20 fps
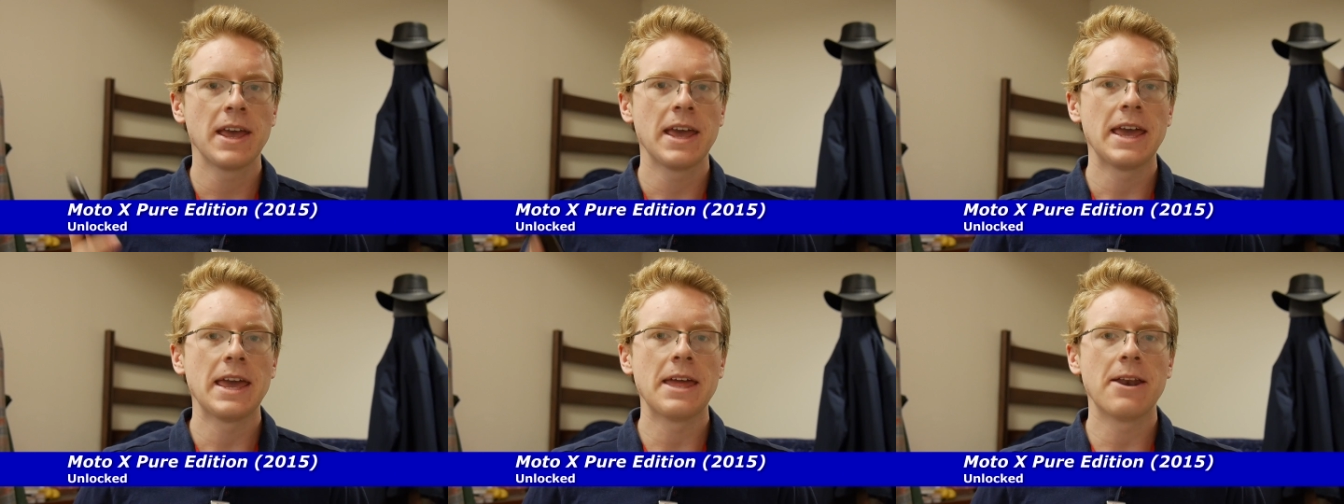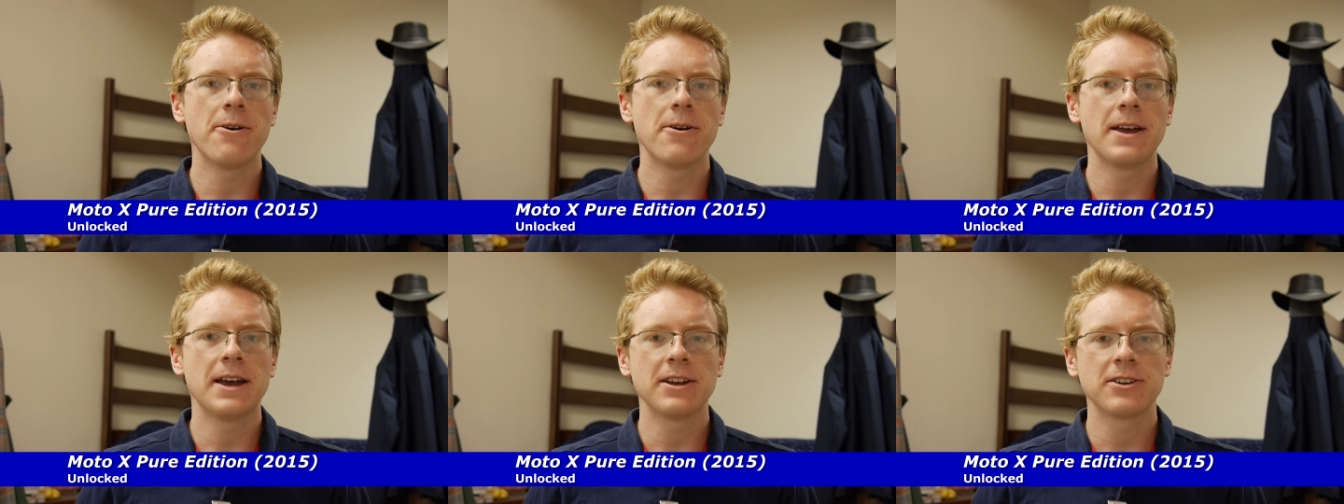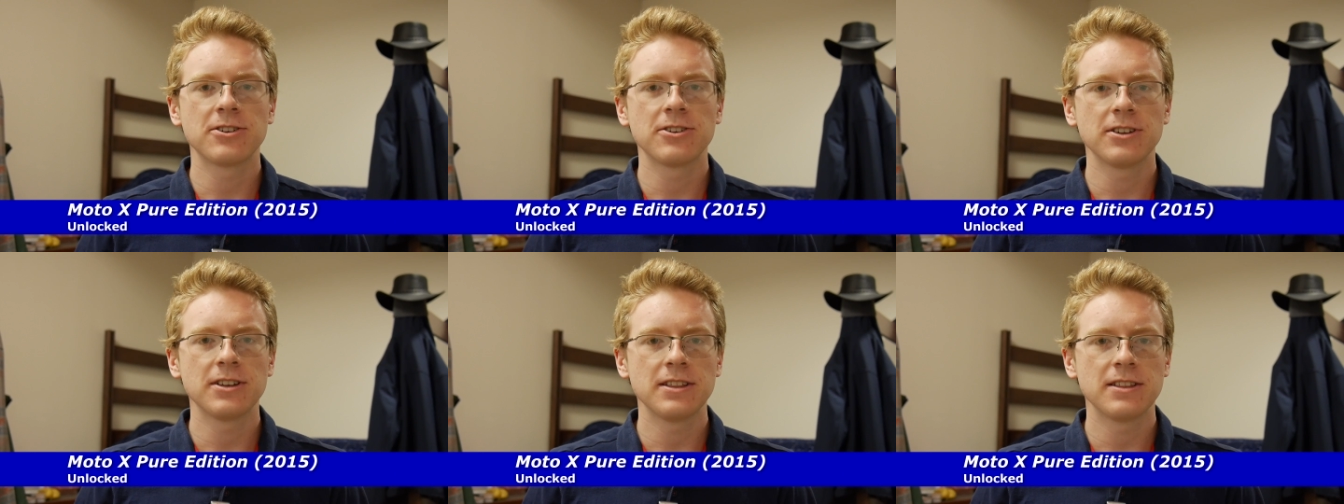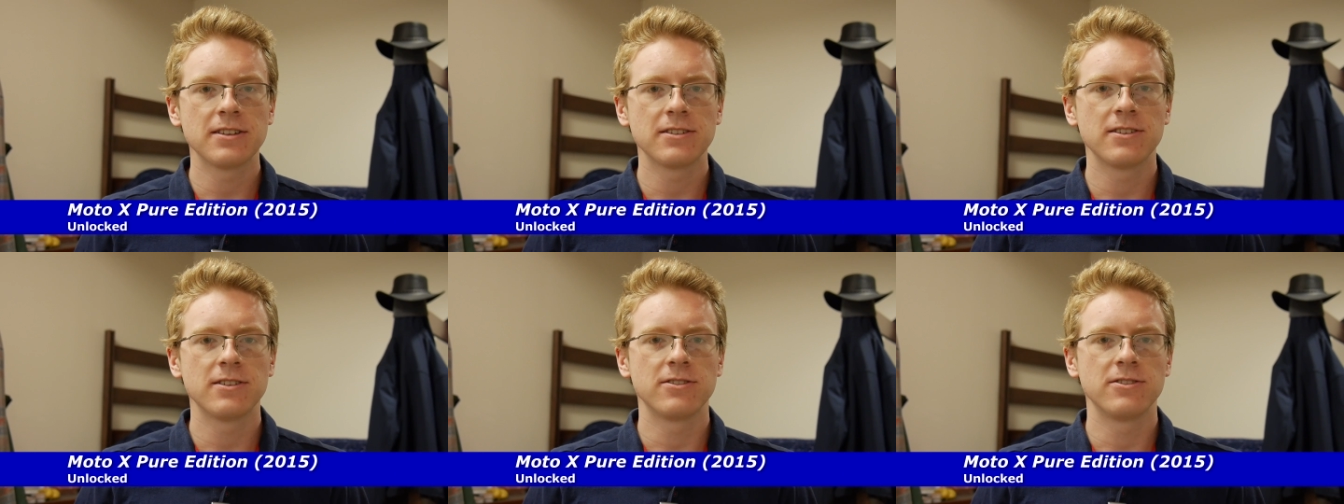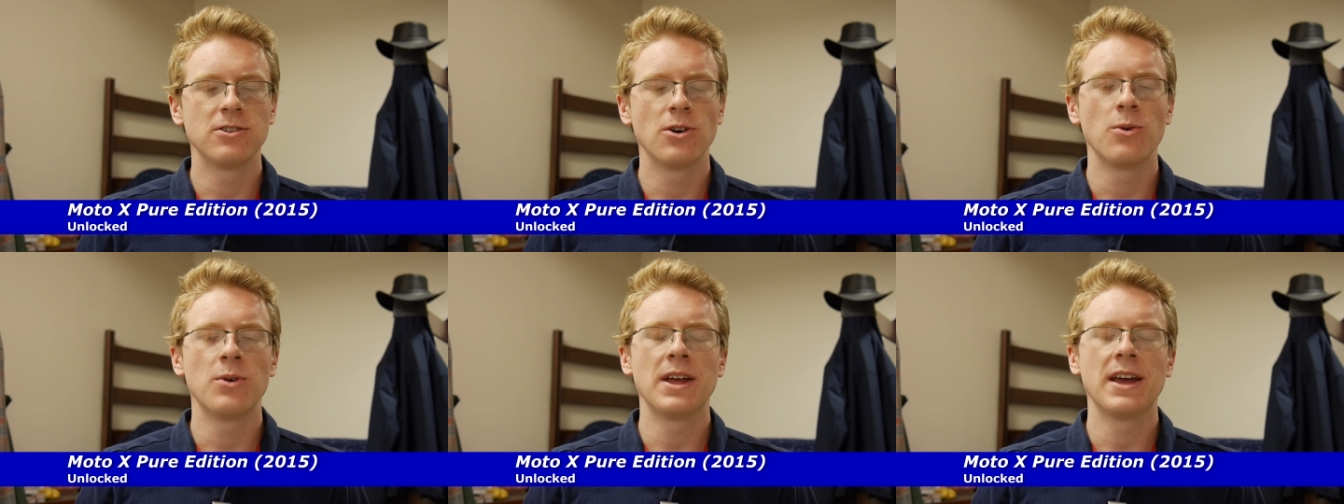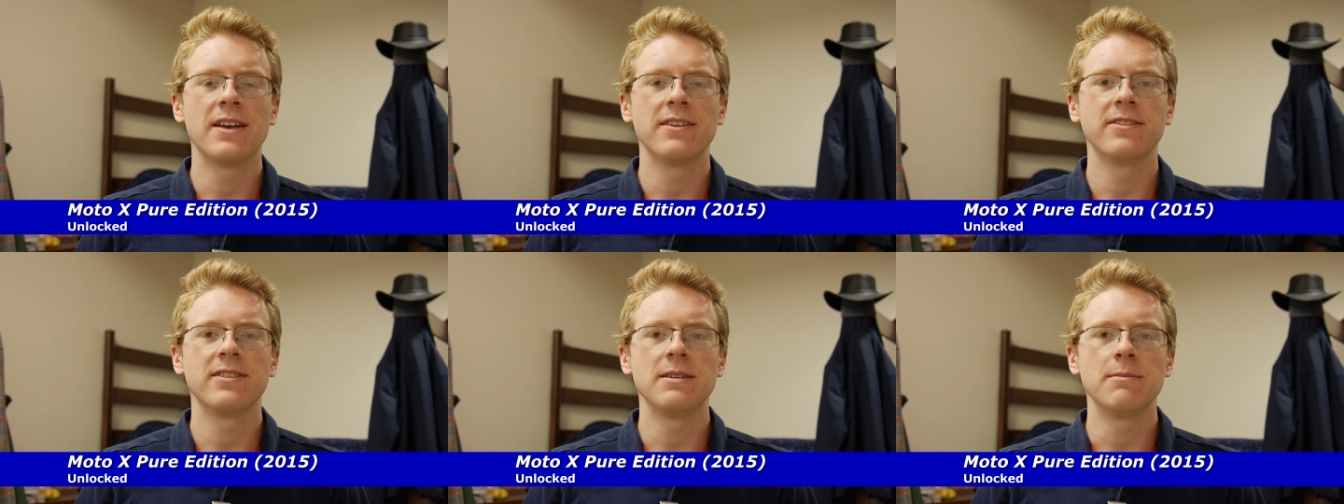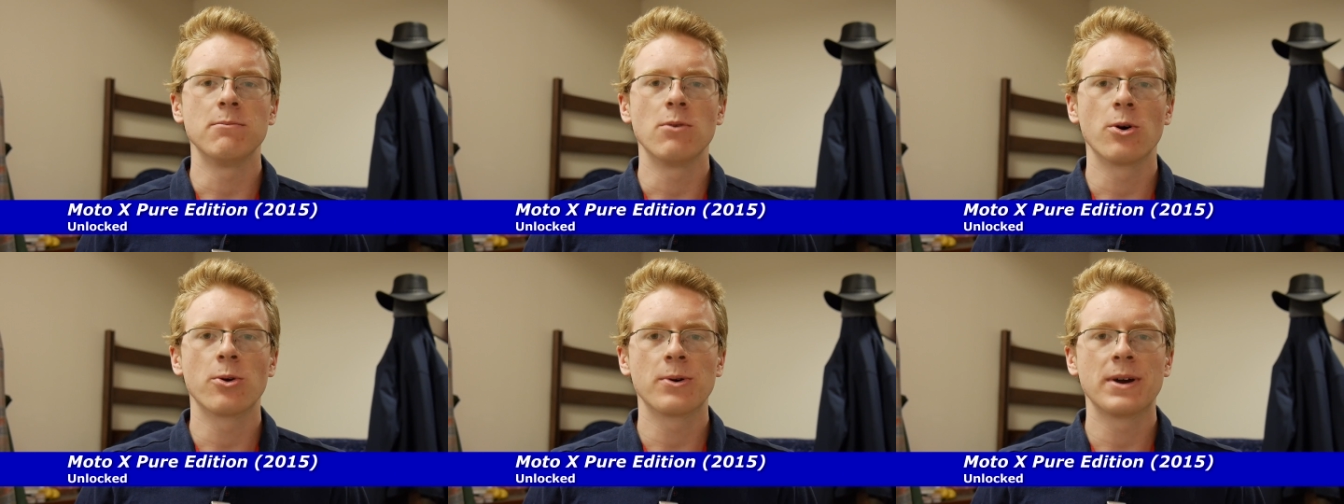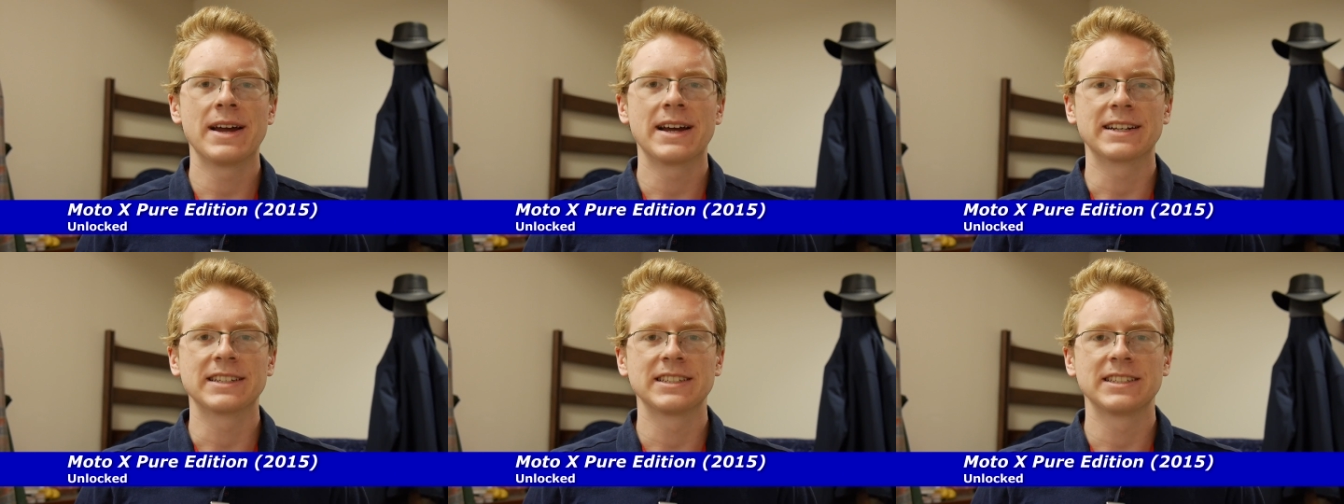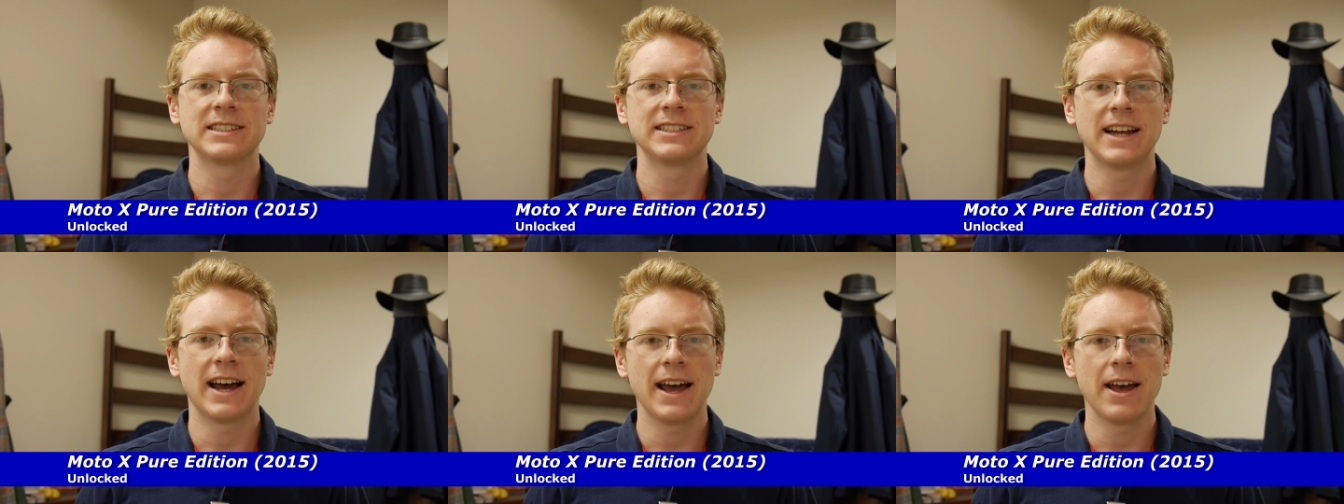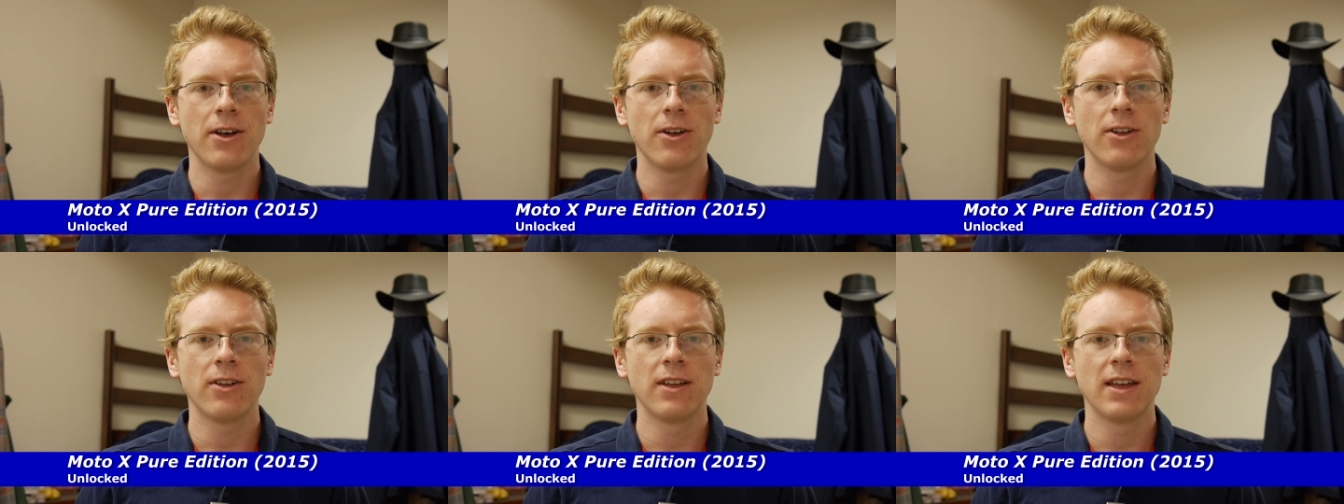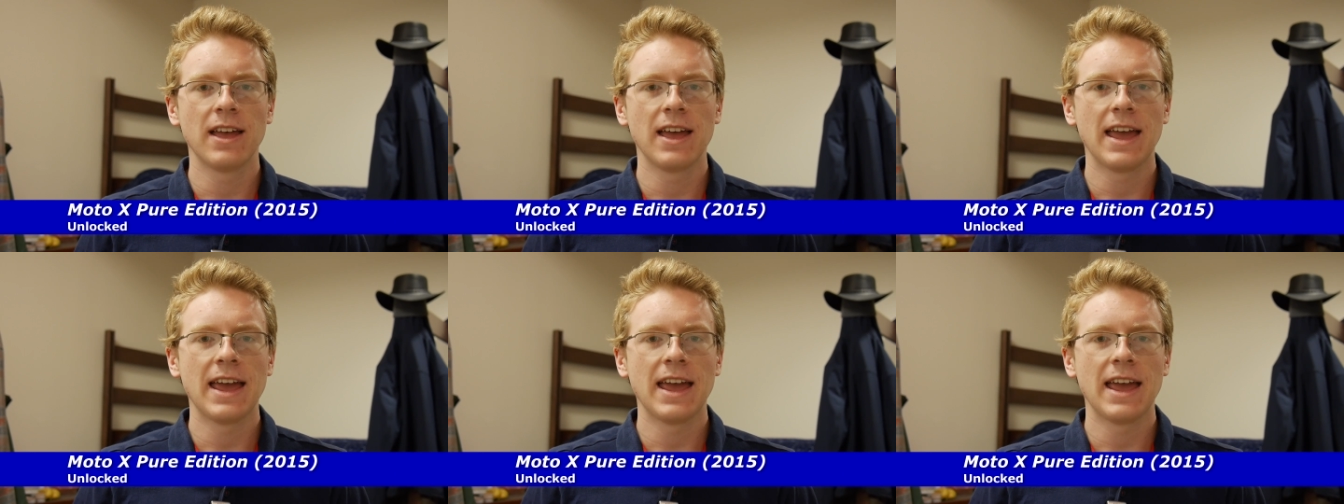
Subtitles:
Internationally, this is known as the Moto X Style,